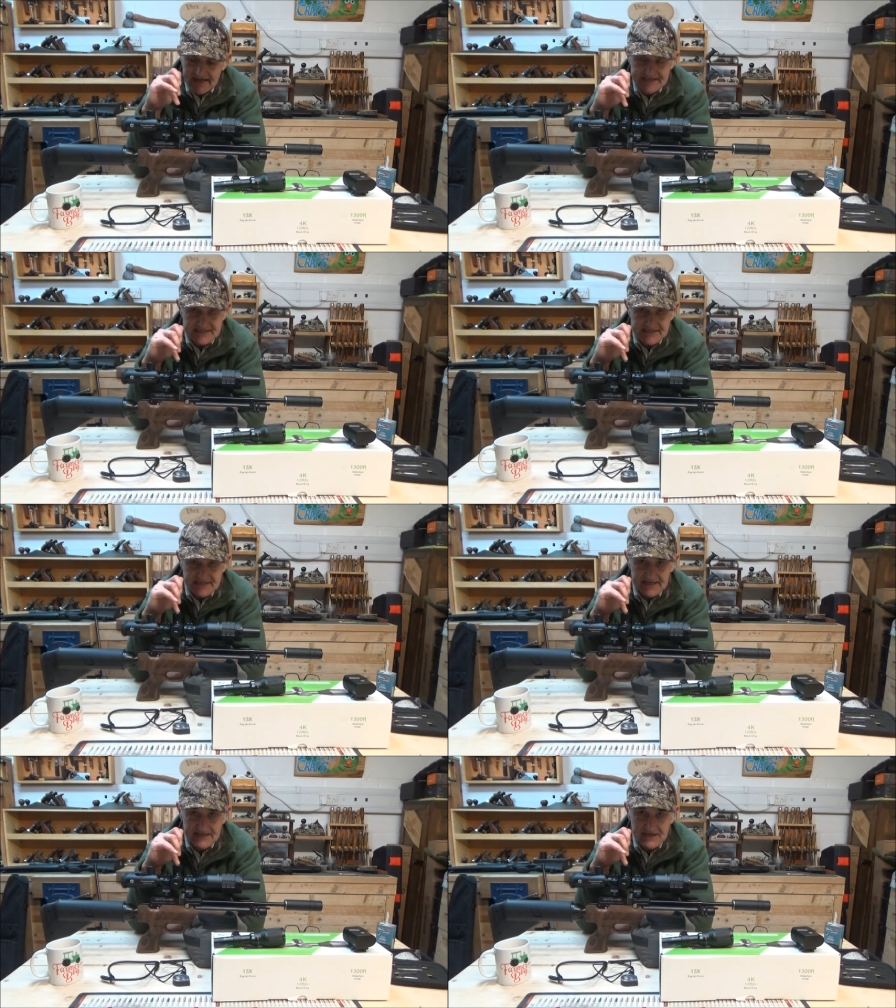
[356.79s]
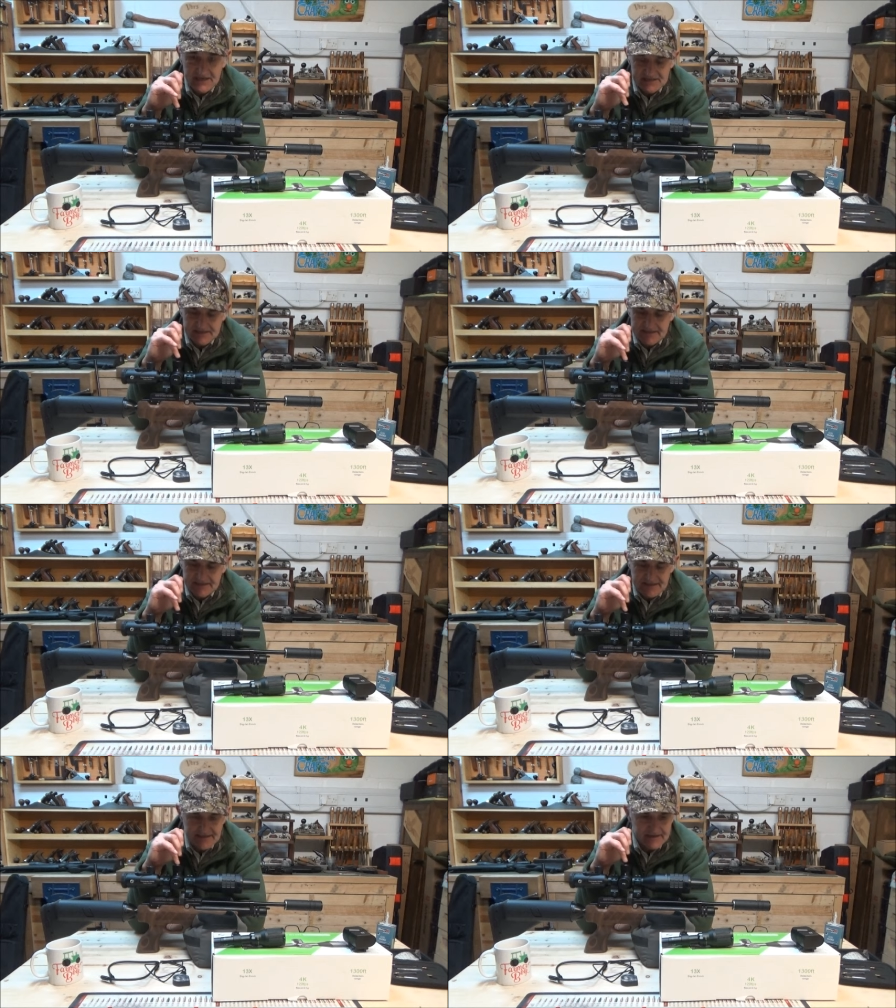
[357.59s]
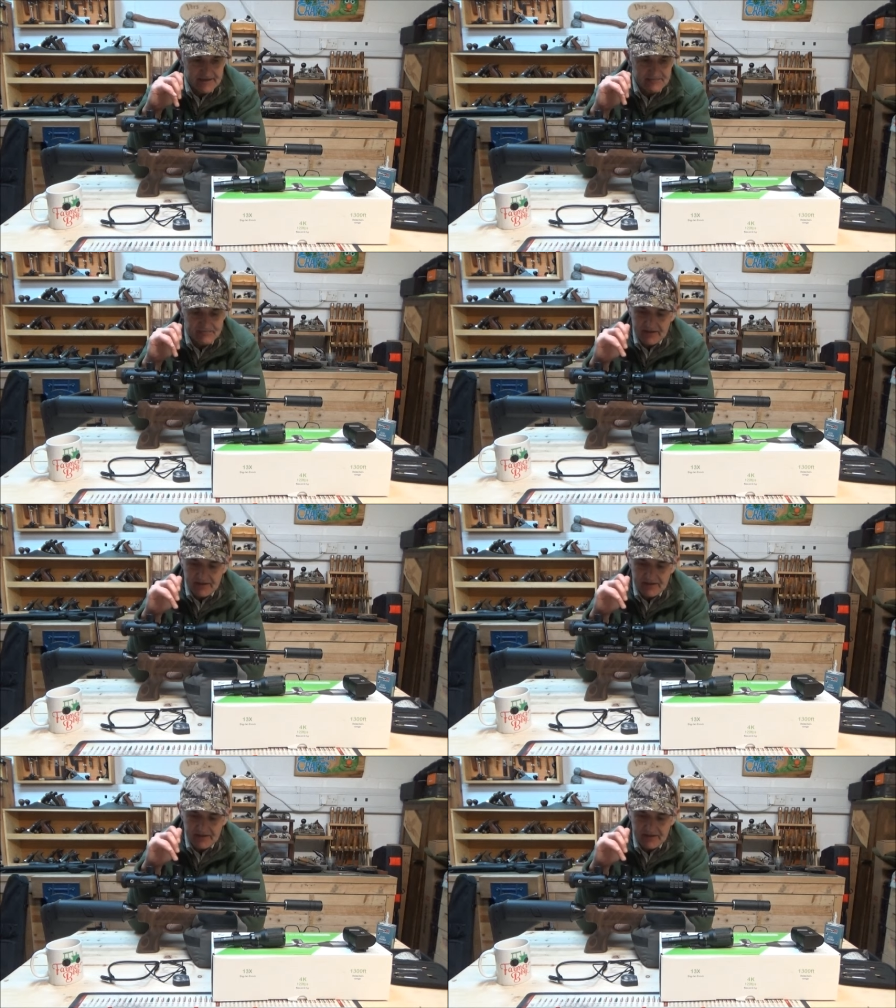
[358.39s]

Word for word: SD card in here.